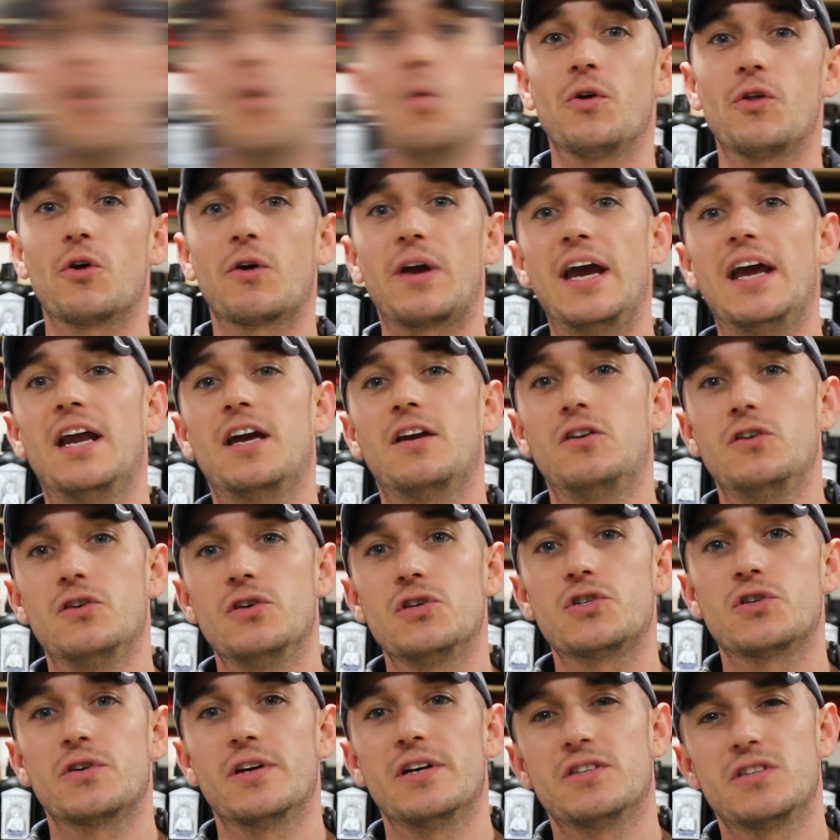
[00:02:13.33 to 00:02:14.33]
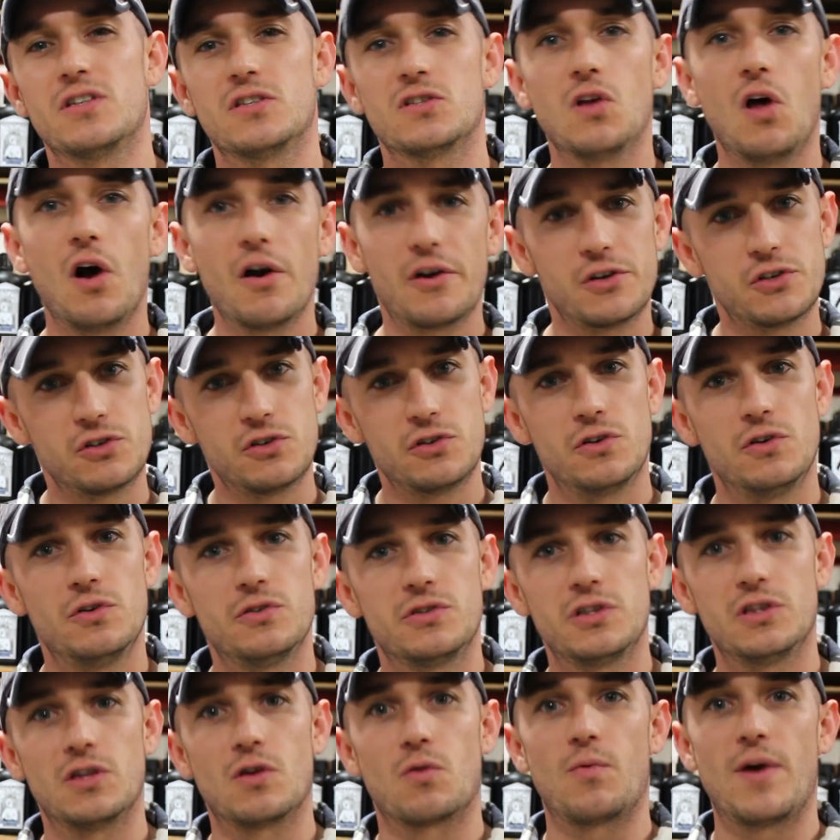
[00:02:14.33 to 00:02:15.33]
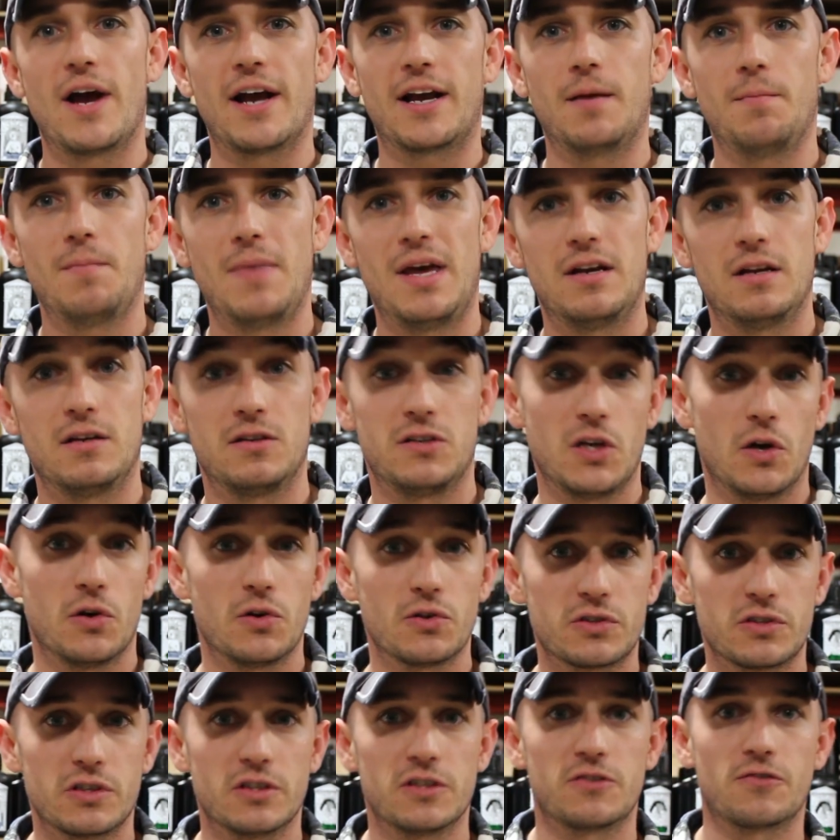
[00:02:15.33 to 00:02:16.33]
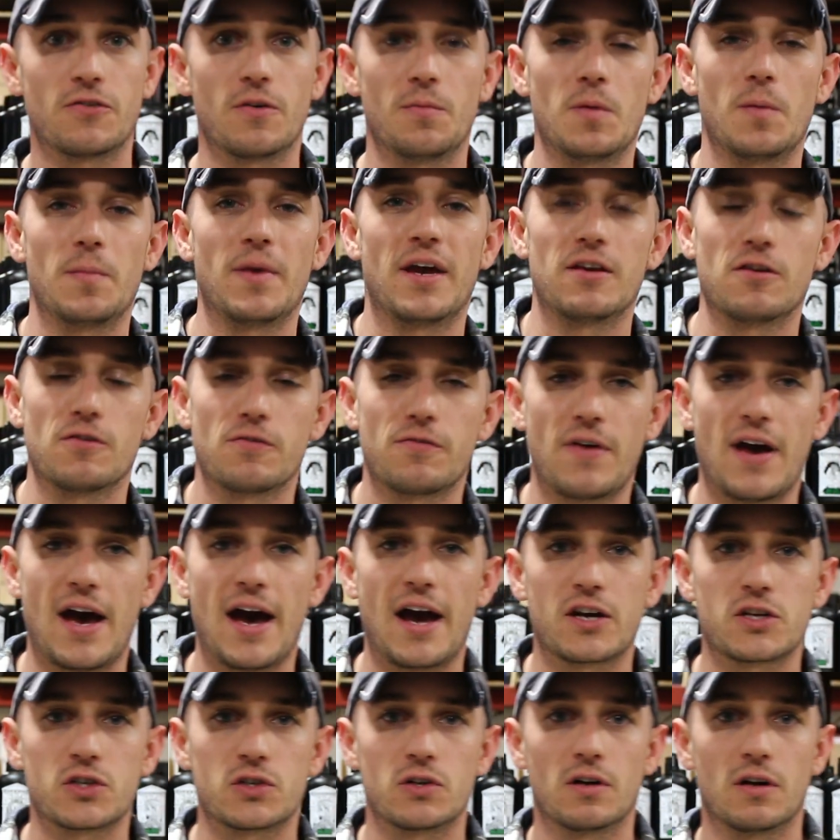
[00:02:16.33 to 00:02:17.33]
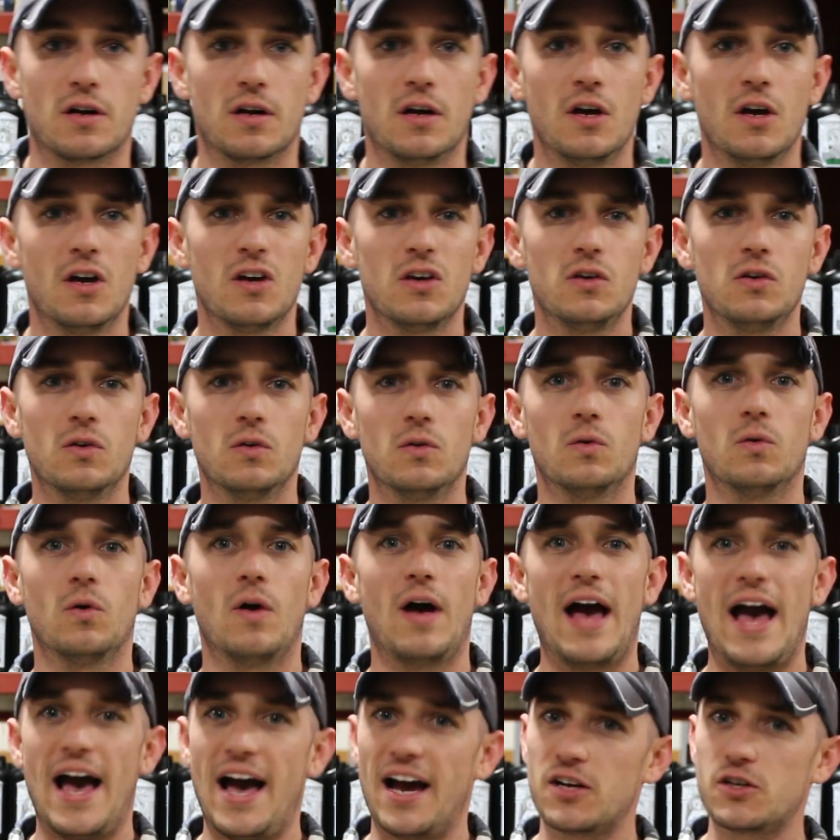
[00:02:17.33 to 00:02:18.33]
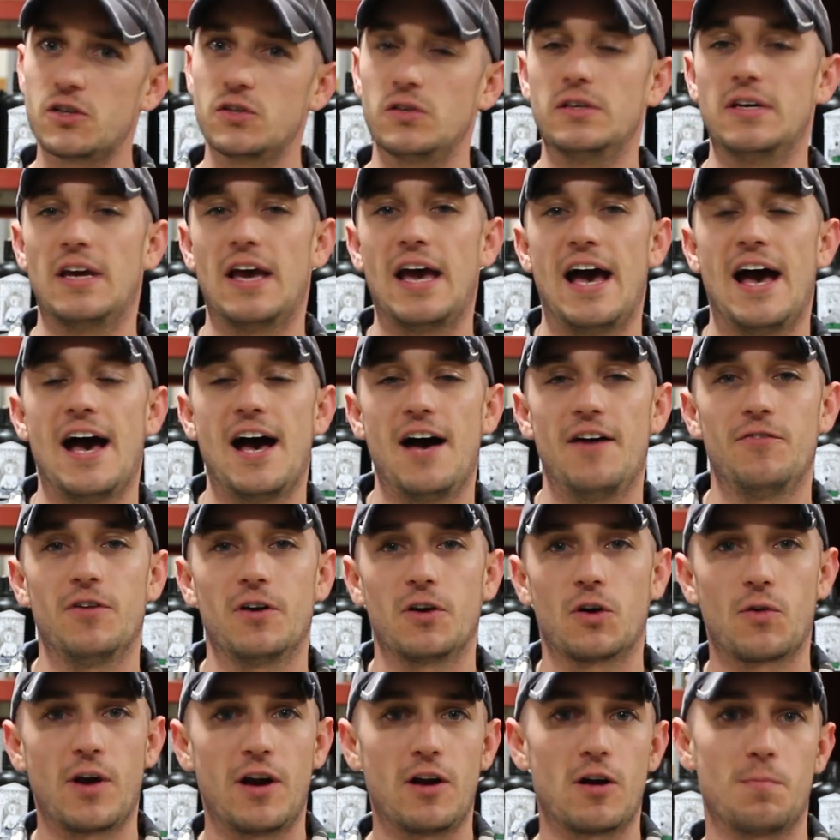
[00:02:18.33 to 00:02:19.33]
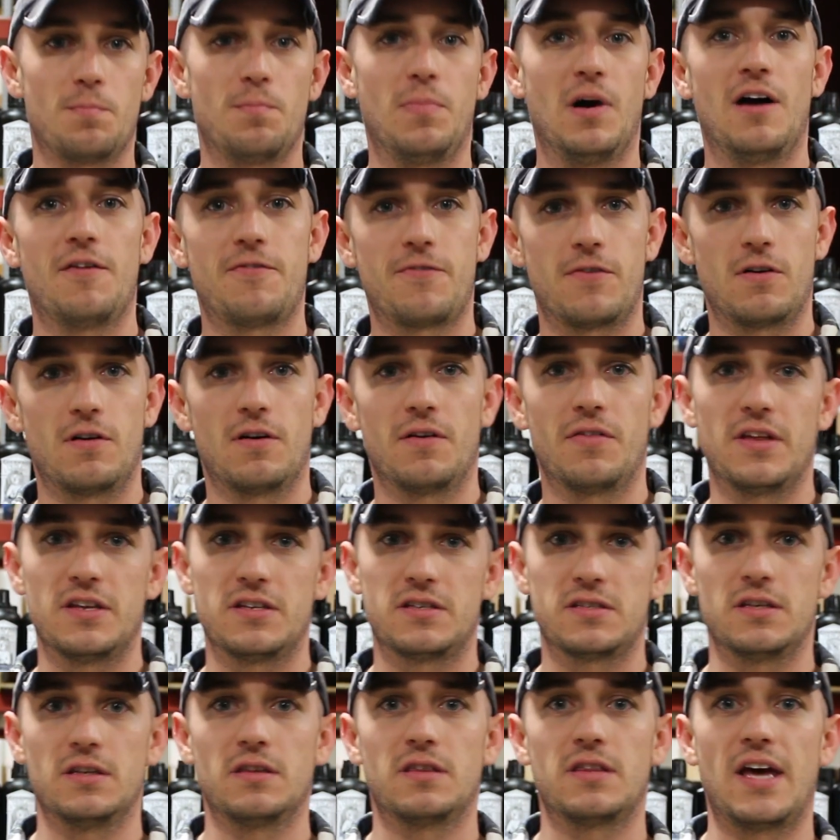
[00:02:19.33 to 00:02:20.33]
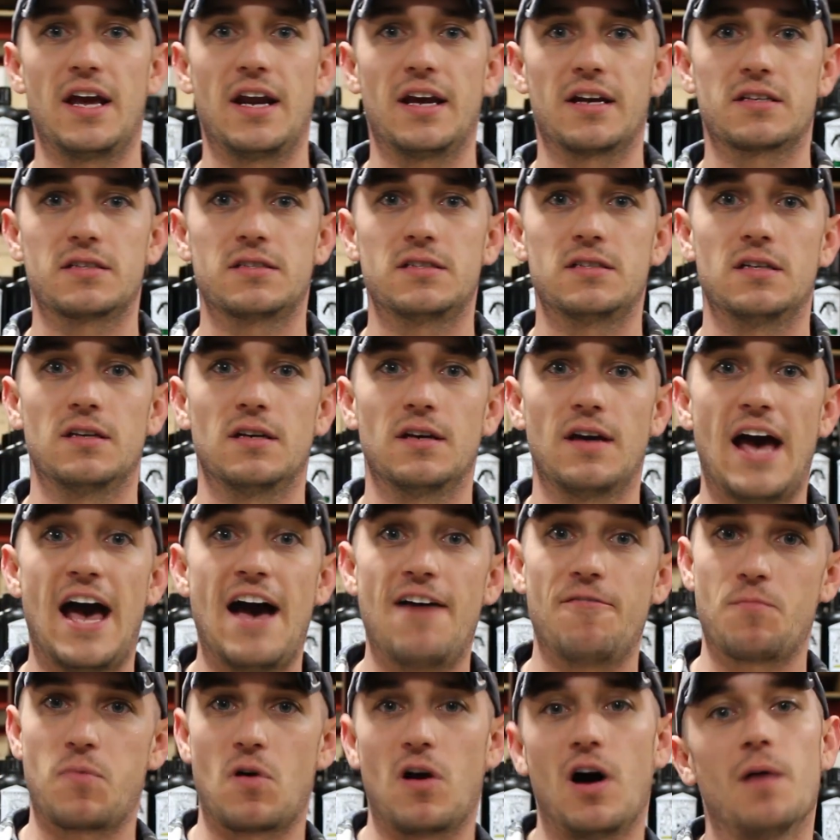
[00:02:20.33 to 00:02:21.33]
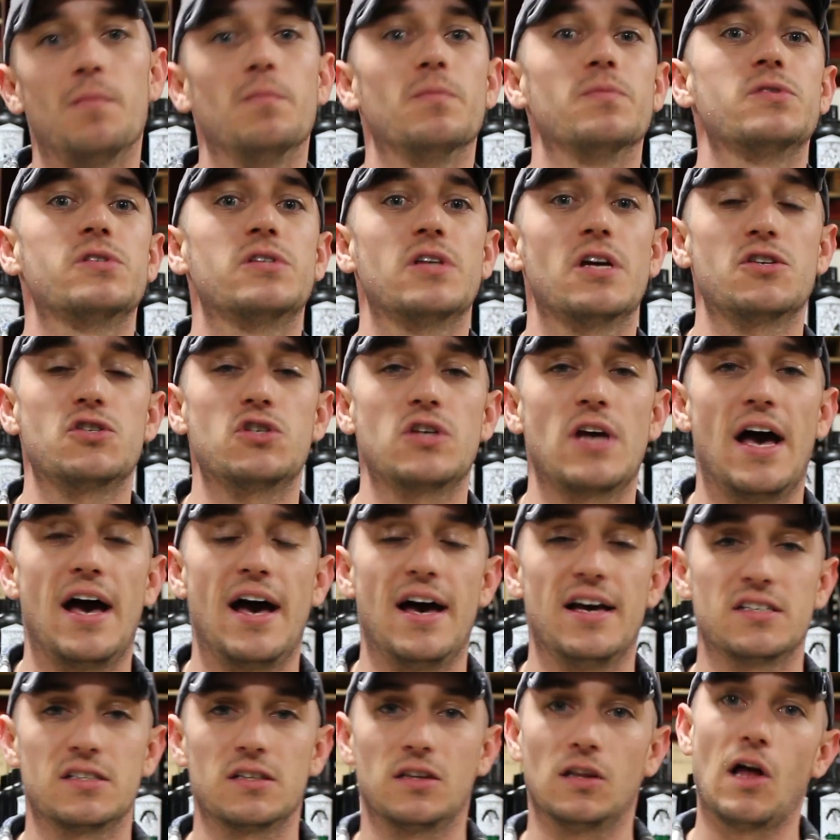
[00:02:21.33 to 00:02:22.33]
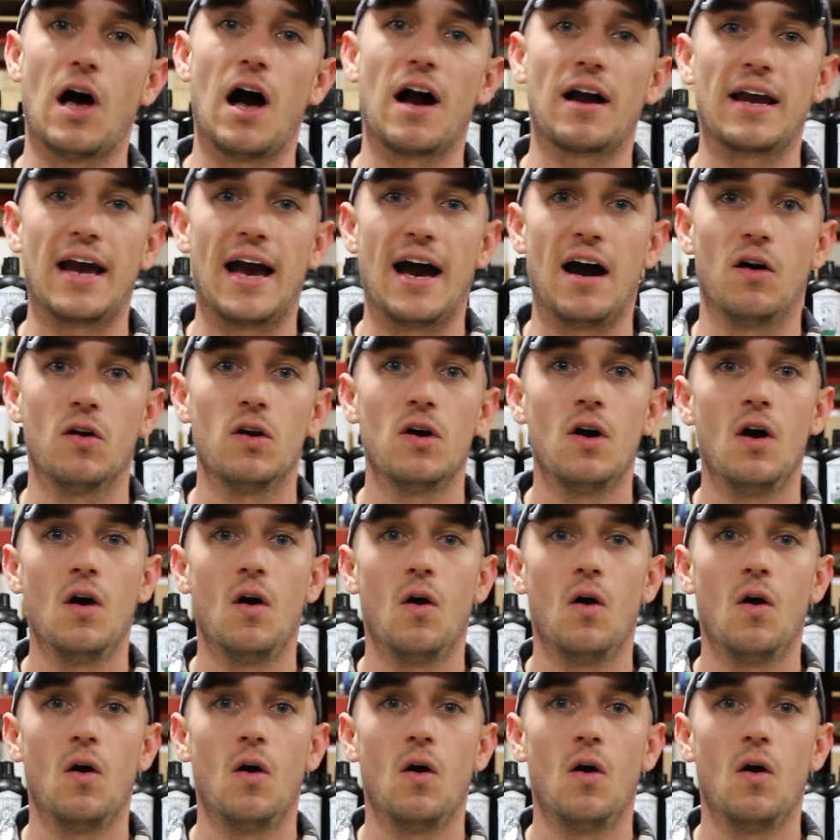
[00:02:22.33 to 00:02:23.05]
With organic nutrients, as long as you're using the recommended dosage from the manufacturer, you'll actually have a greater buffer than synthetics to have problems such as lockout